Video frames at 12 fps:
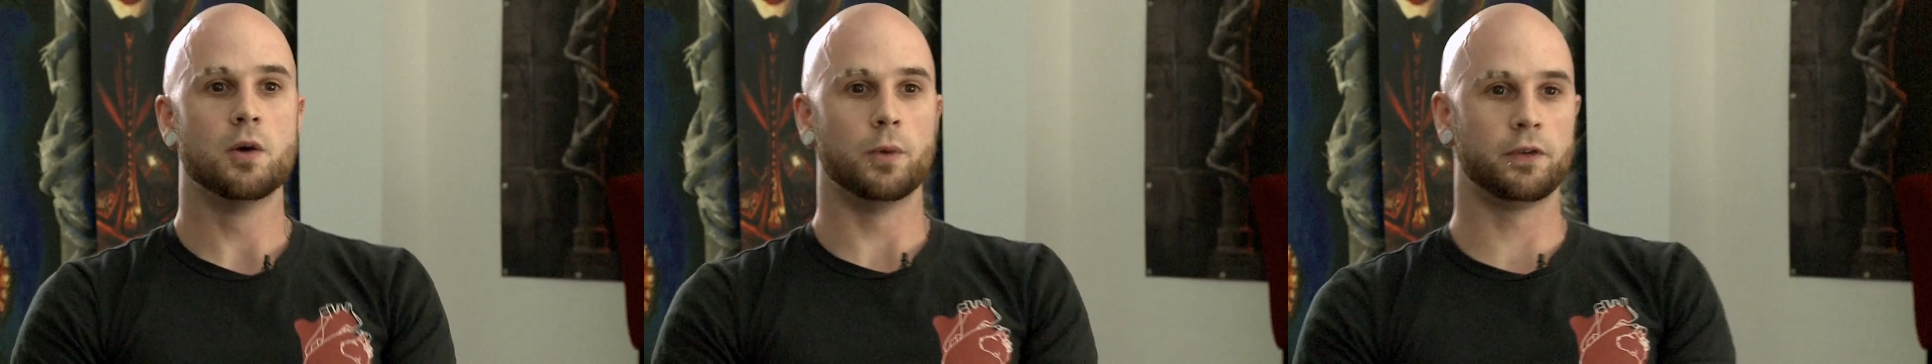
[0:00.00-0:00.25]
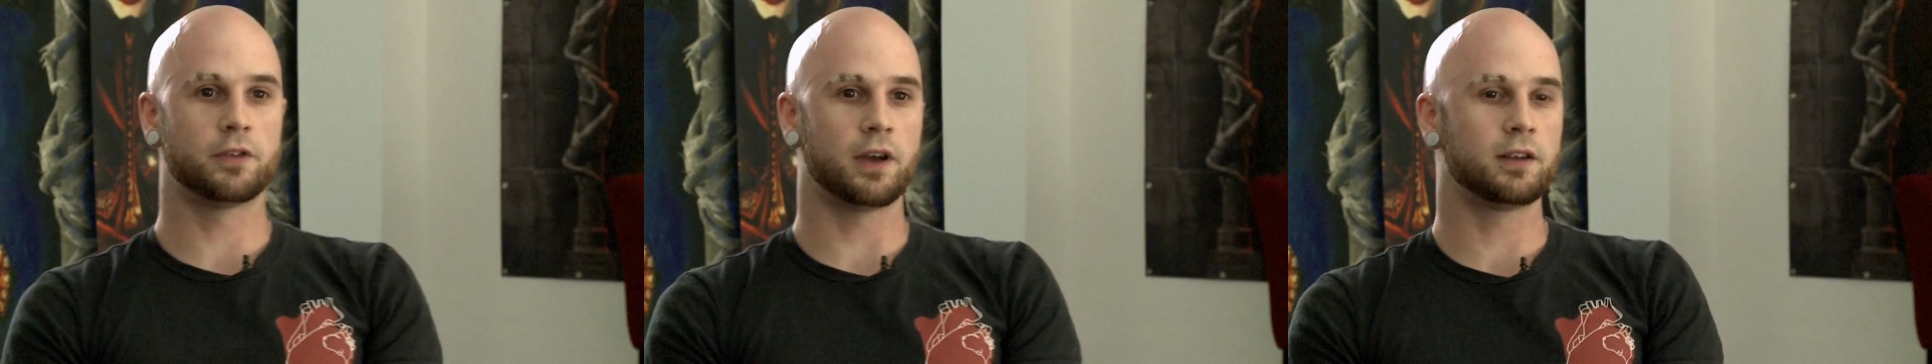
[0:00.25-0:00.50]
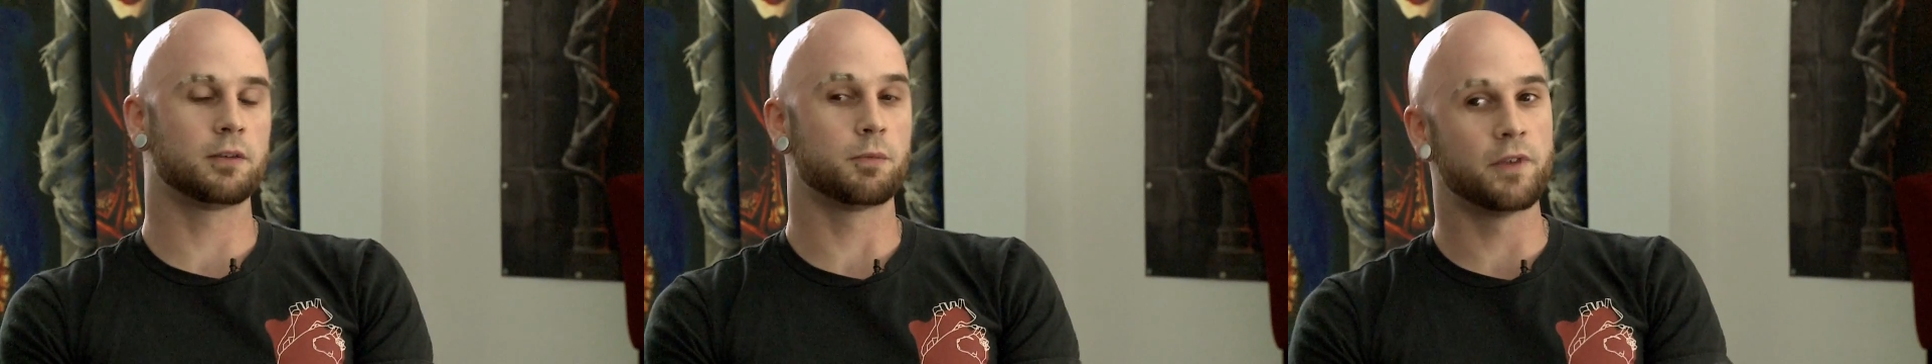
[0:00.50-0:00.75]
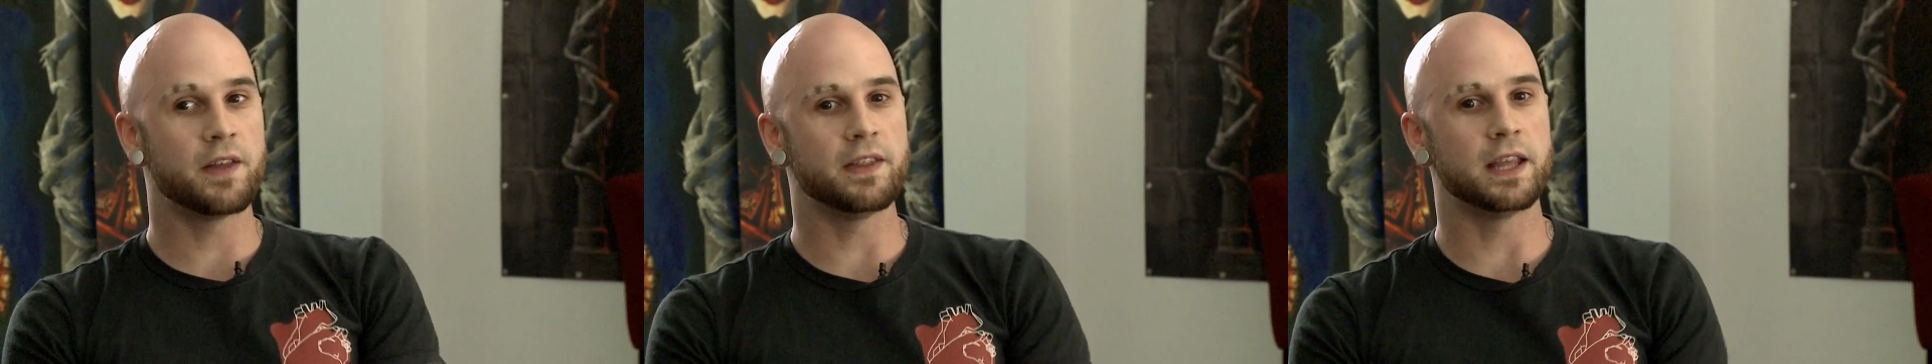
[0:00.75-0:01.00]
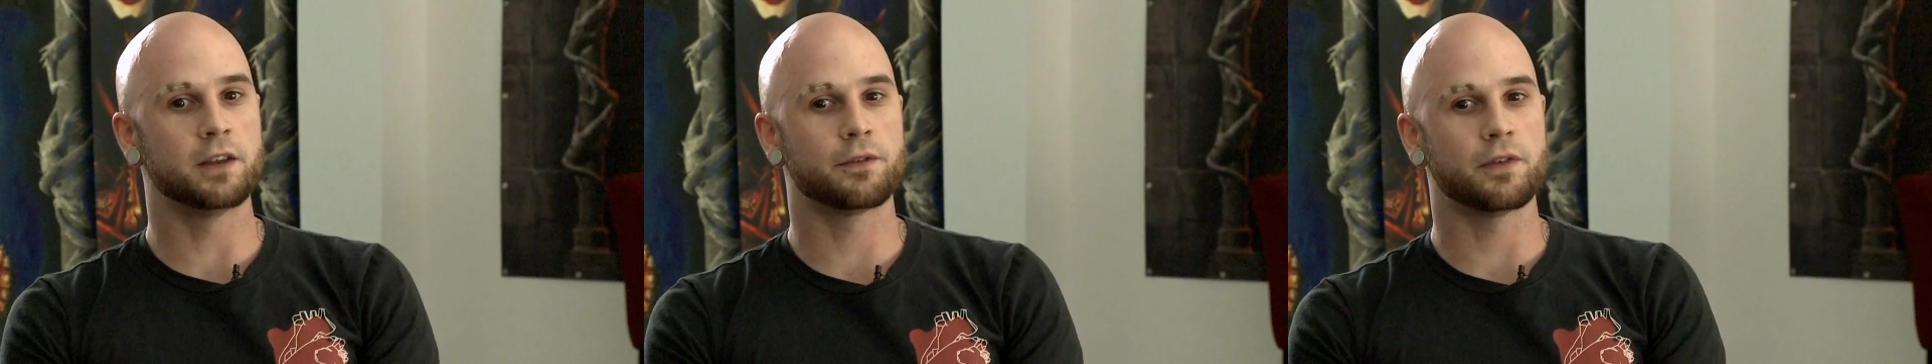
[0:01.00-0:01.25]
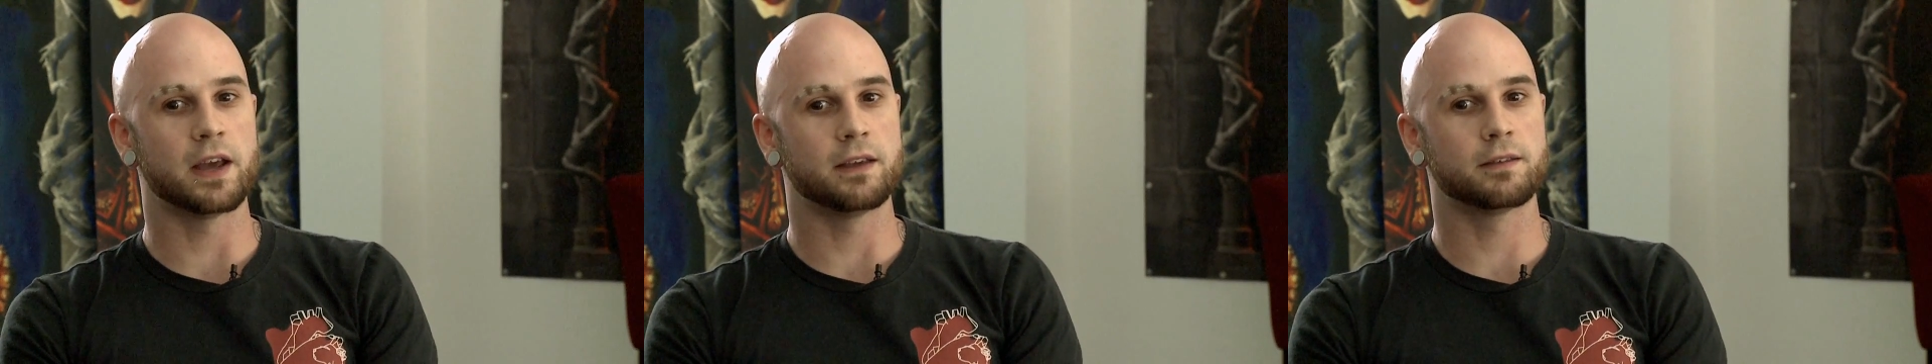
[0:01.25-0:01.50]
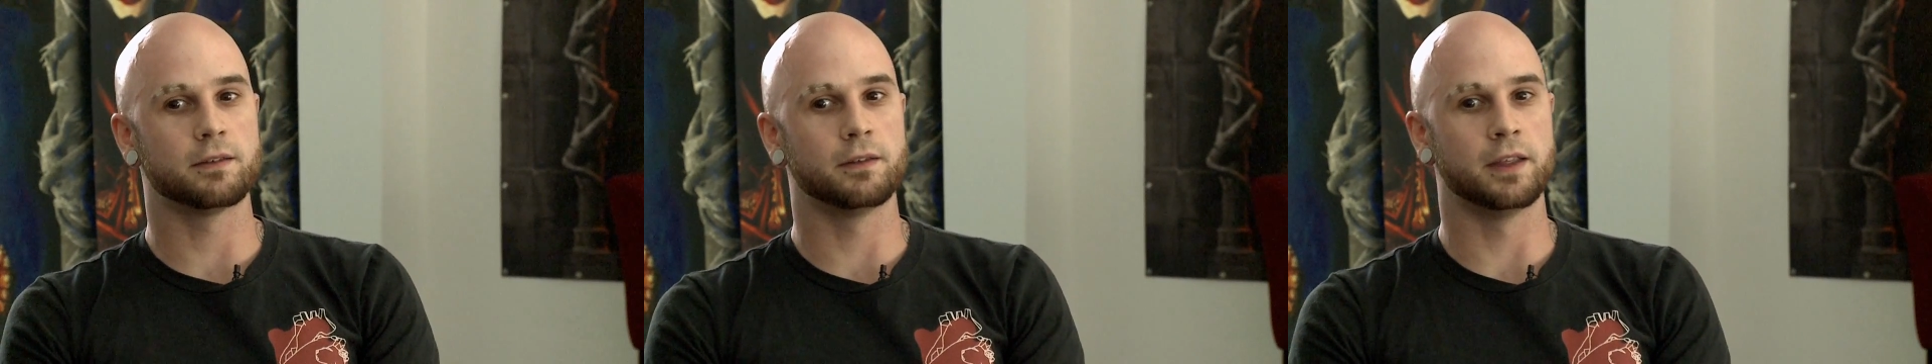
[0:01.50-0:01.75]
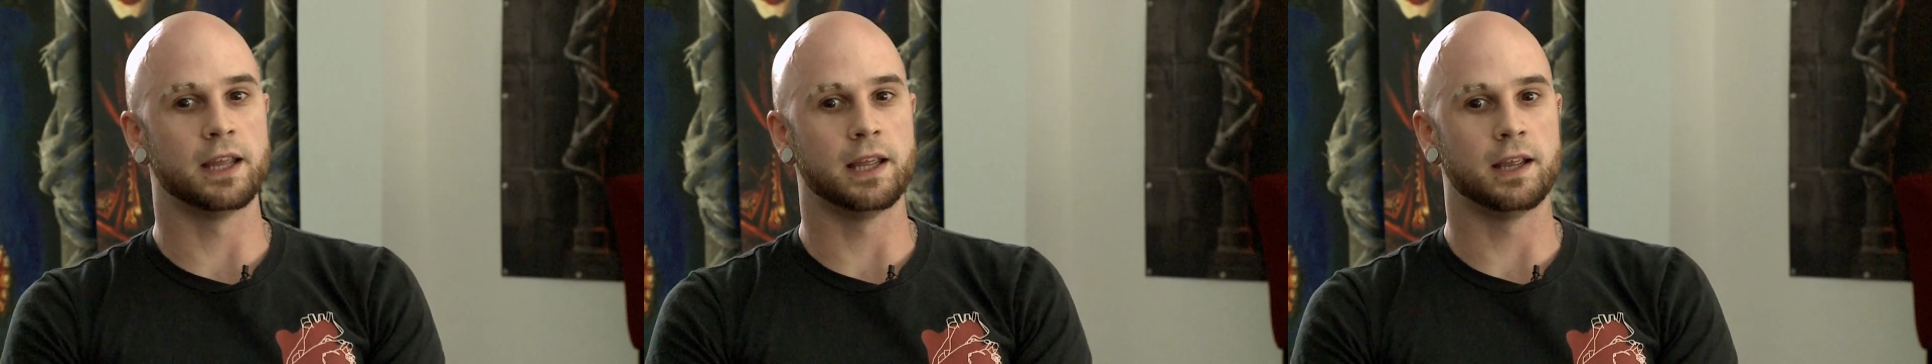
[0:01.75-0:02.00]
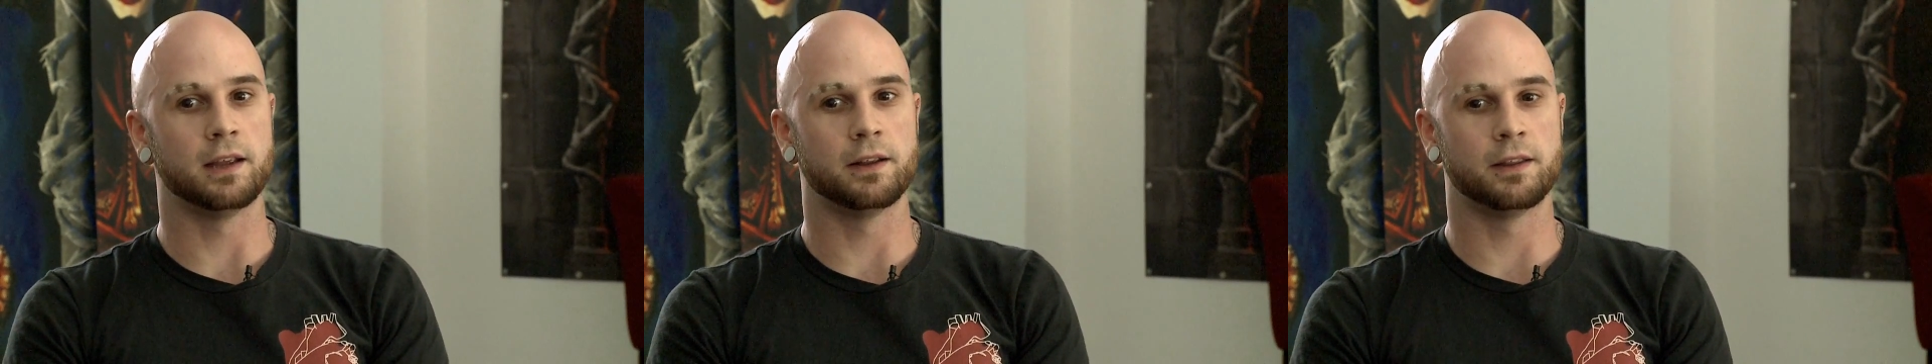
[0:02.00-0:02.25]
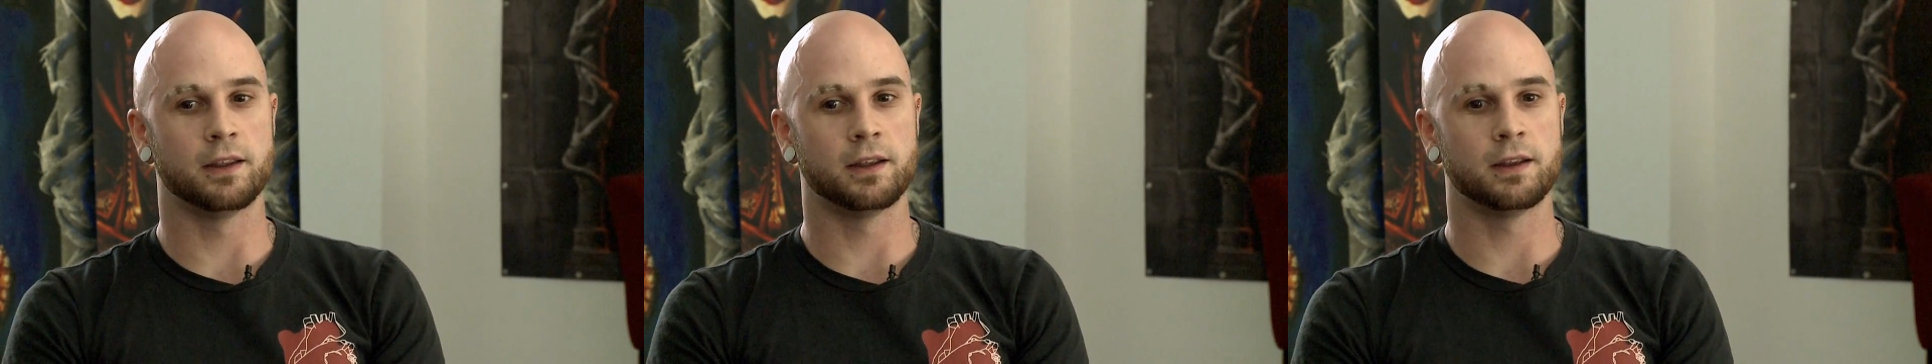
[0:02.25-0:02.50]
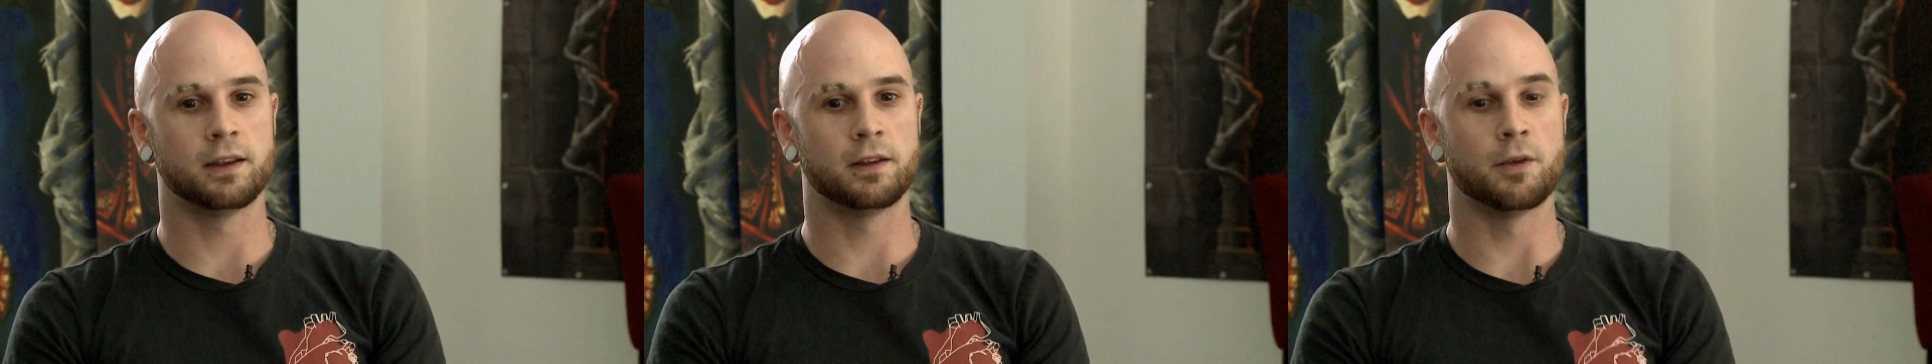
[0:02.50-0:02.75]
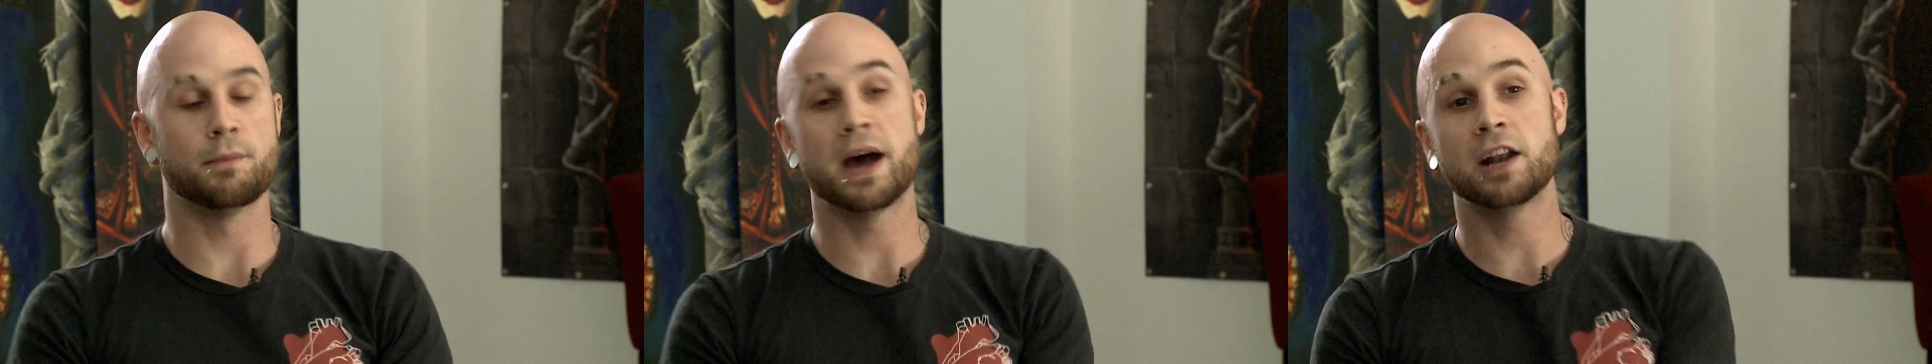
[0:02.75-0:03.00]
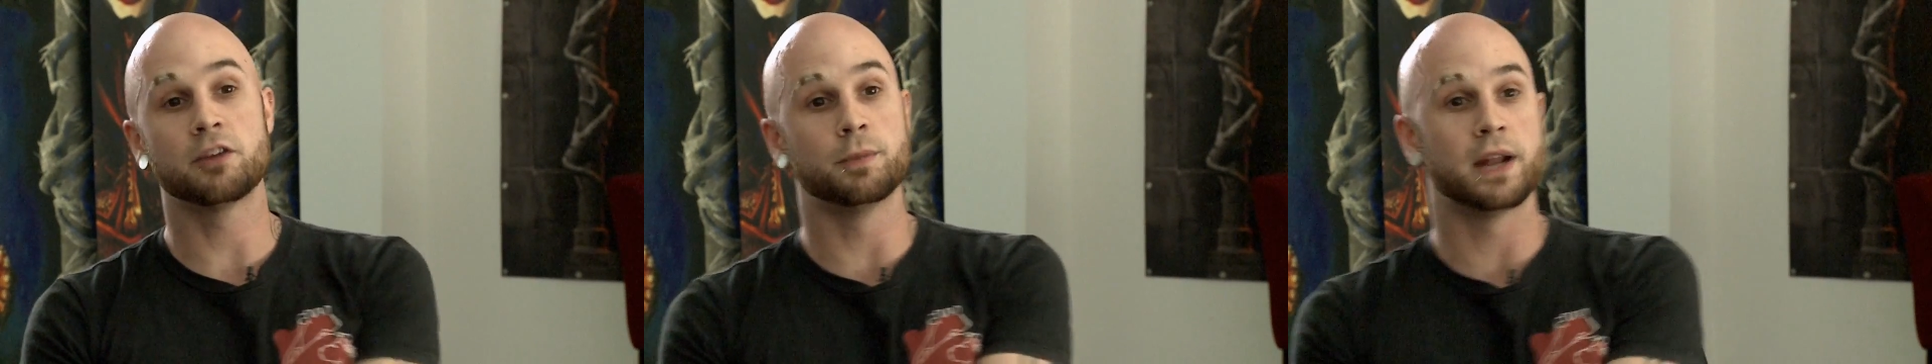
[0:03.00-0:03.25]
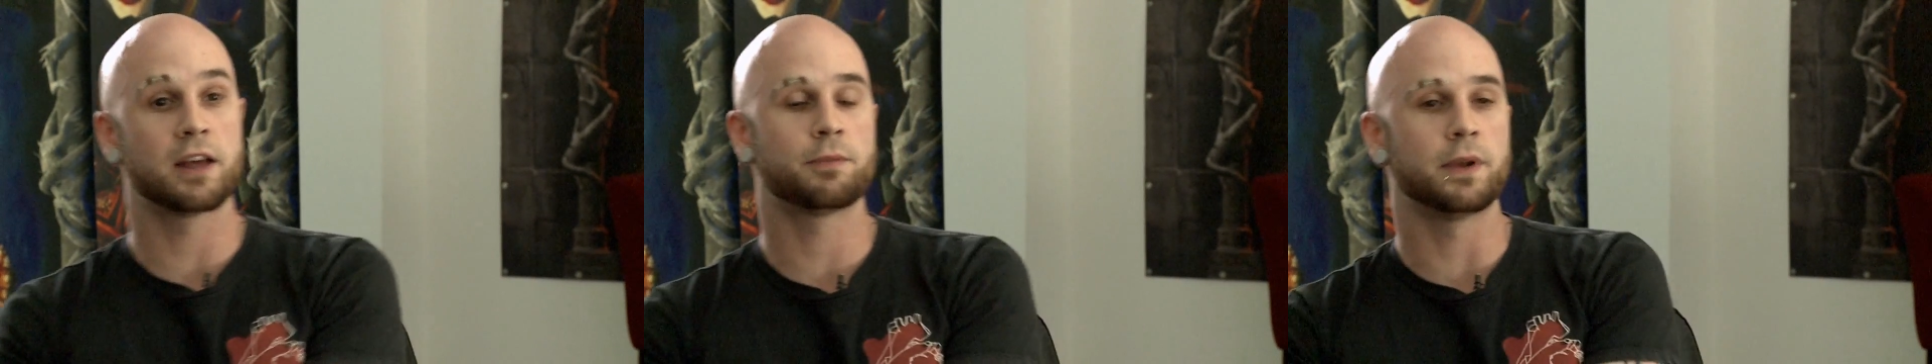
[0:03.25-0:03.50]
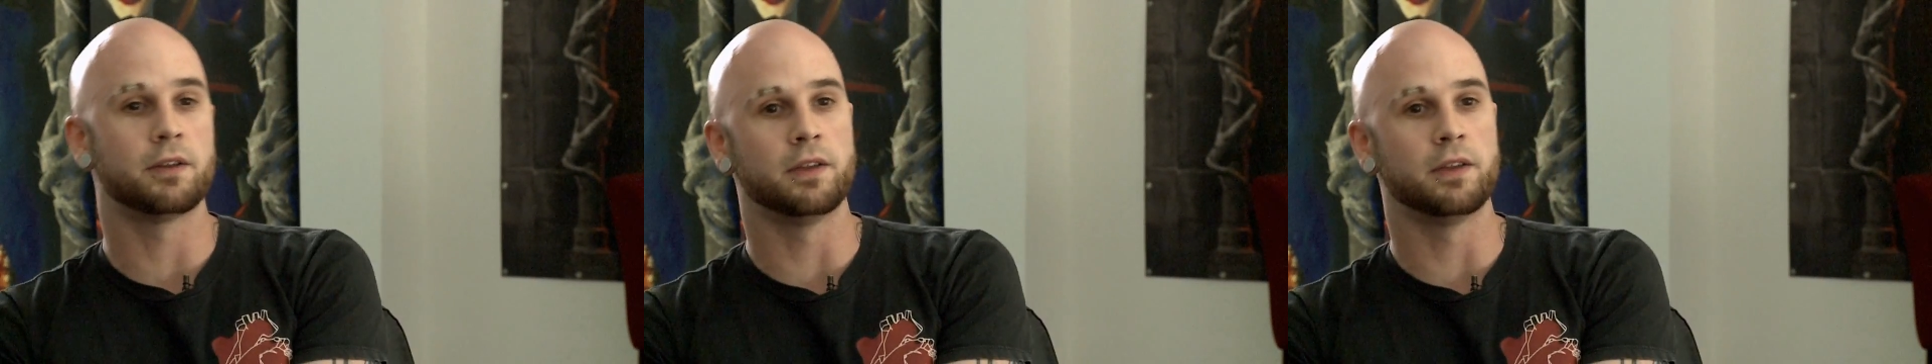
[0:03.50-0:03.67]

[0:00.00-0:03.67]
We've tried to prevent the interface, the management aspect